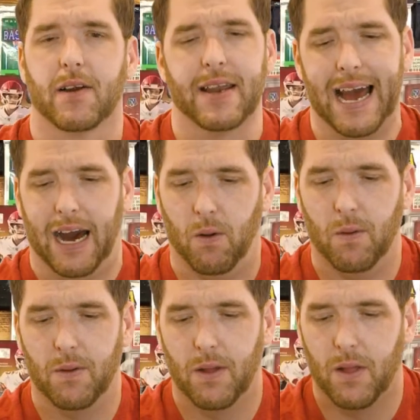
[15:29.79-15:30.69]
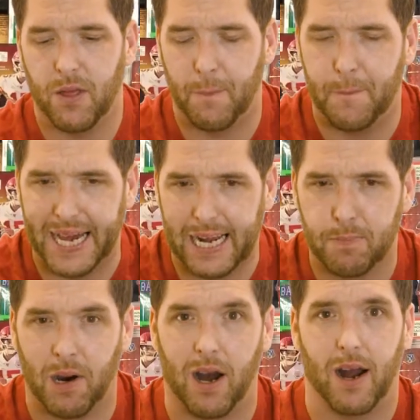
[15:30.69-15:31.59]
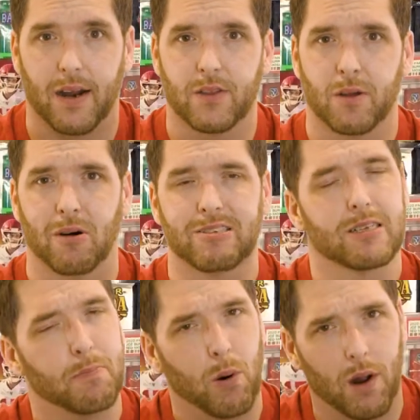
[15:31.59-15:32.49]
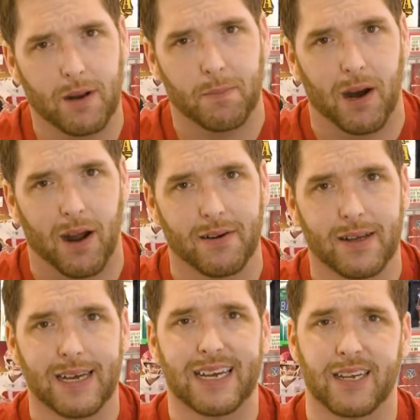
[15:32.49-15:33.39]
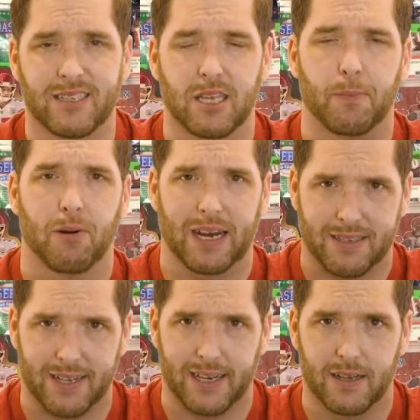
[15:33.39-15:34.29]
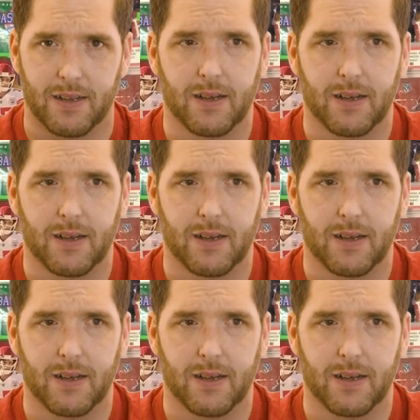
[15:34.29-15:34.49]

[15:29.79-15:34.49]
Now, the big part, the most important part is the pricing.